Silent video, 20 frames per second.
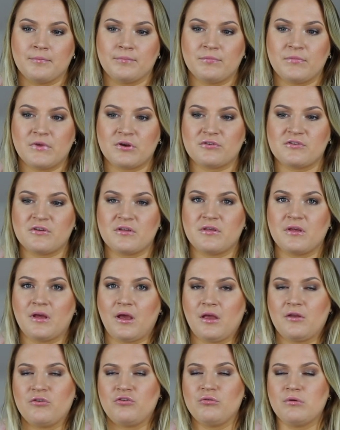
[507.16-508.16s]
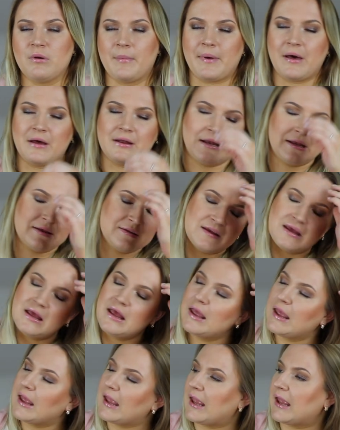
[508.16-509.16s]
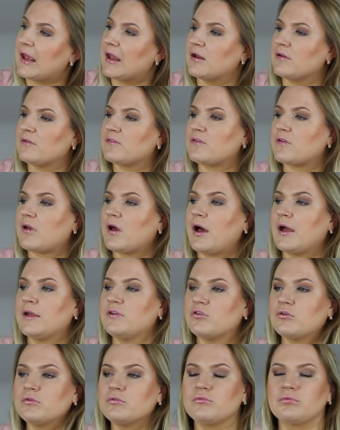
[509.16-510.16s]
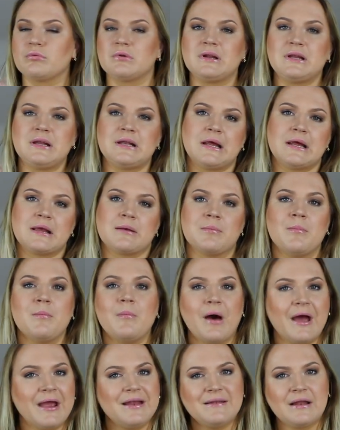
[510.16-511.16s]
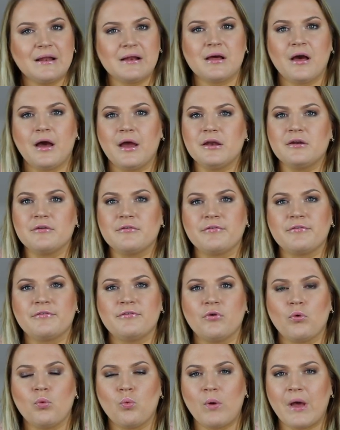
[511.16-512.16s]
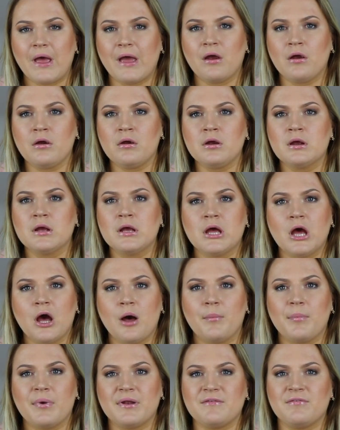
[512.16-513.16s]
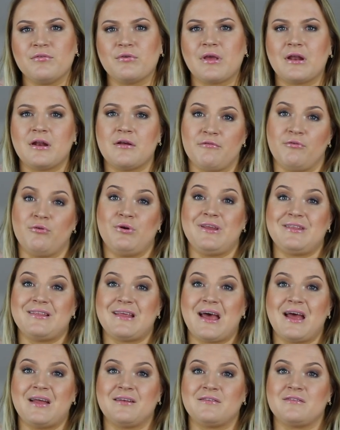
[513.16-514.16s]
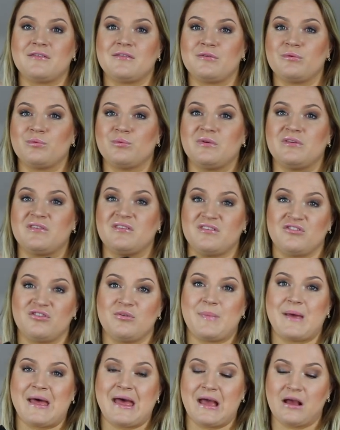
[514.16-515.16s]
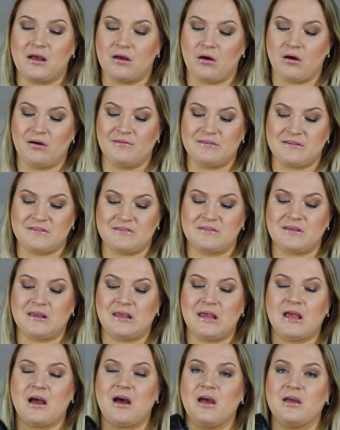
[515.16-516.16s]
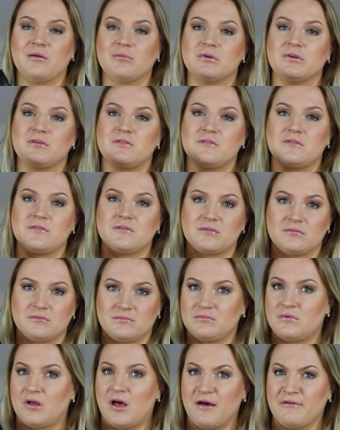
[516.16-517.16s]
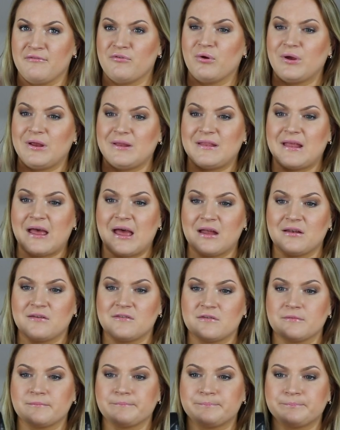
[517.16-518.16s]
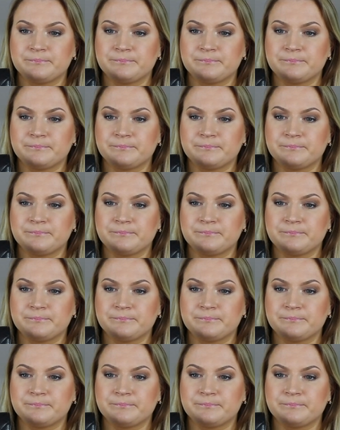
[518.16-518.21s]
There's nothing I can do about it, and I don't really like mind that kind of wear, but if you can avoid that with such a bag, obviously I would avoid that.